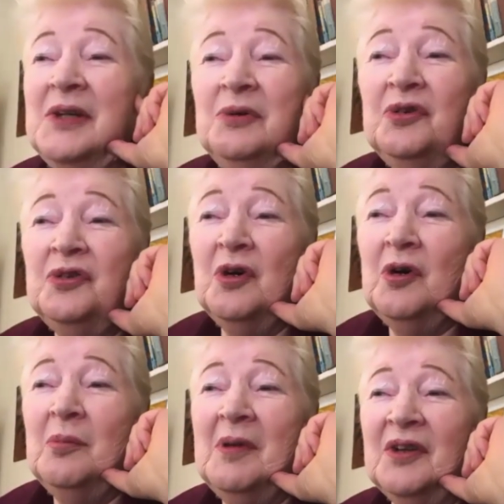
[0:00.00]
you
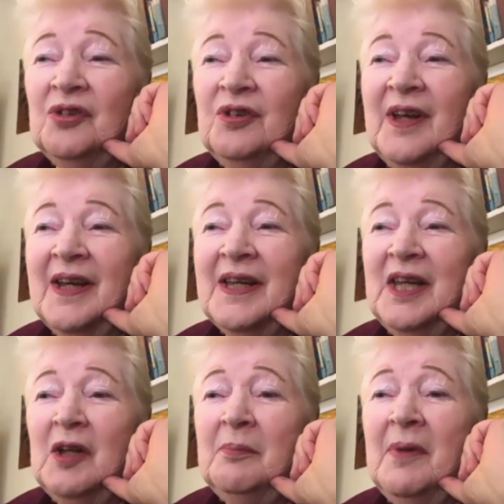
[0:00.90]
so much,
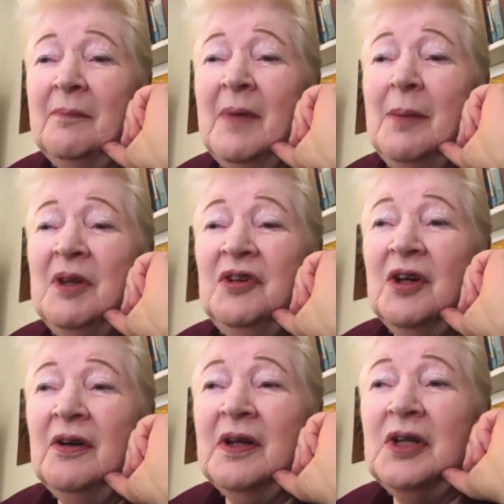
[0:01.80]
Jacqui. And maybe
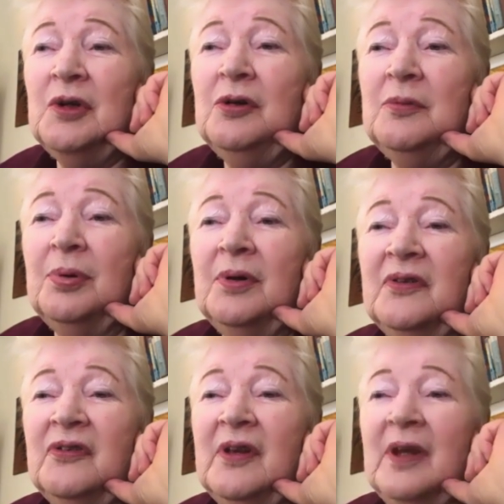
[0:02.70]
Derek, you could
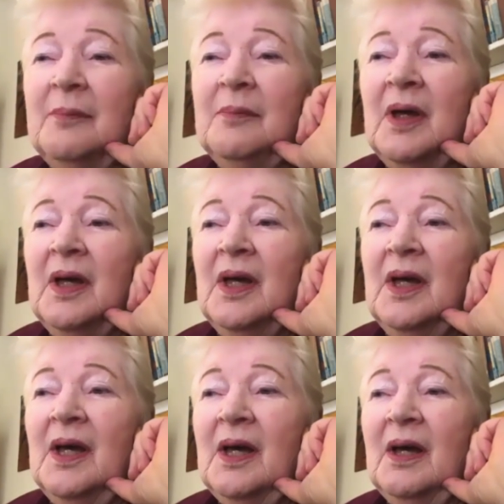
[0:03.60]
put something
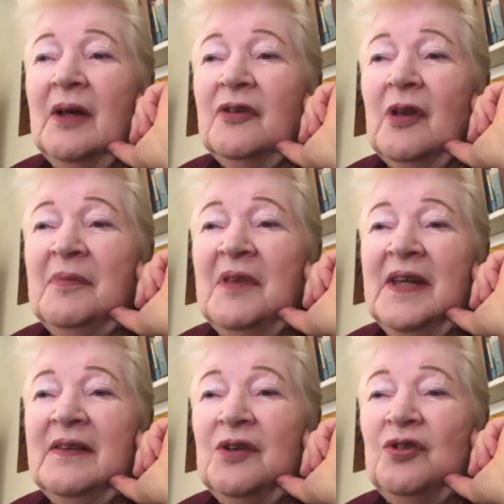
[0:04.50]

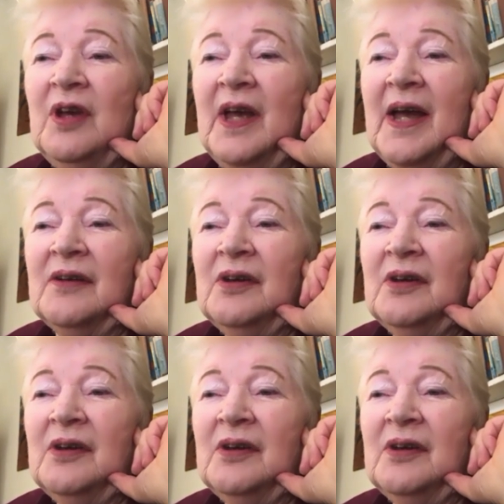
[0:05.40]
in the chat